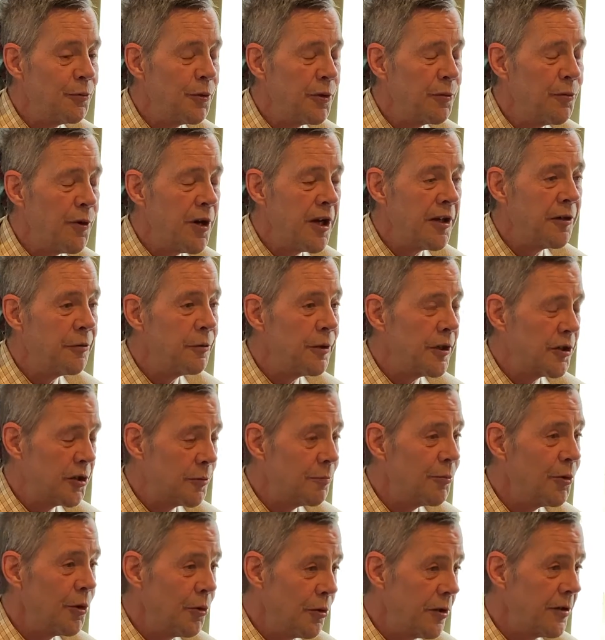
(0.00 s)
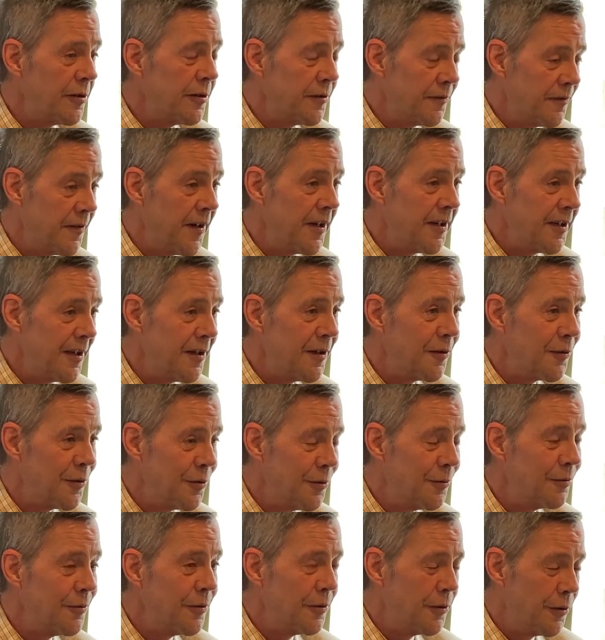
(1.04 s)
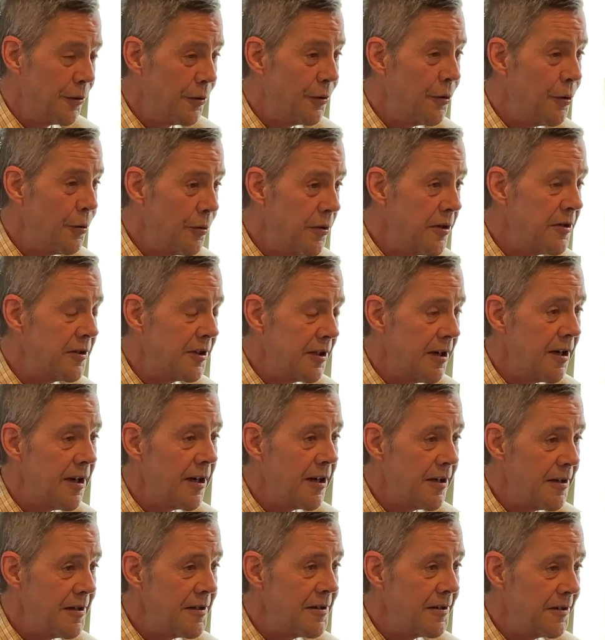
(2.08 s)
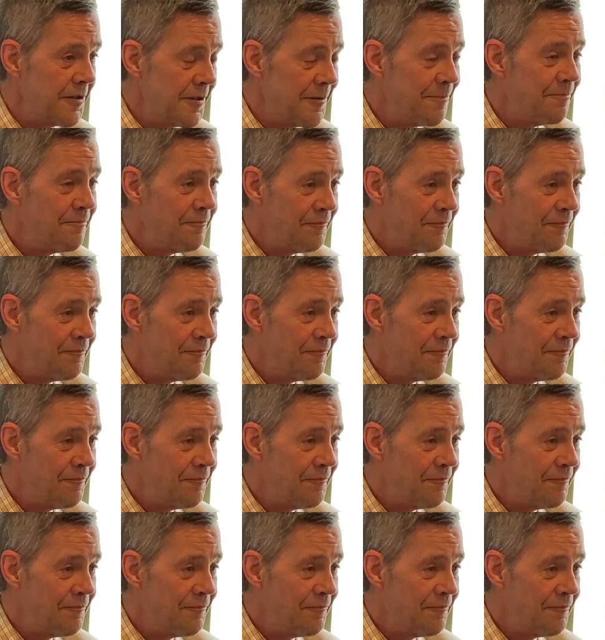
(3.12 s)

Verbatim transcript: would want to explore to find out who who this guy is,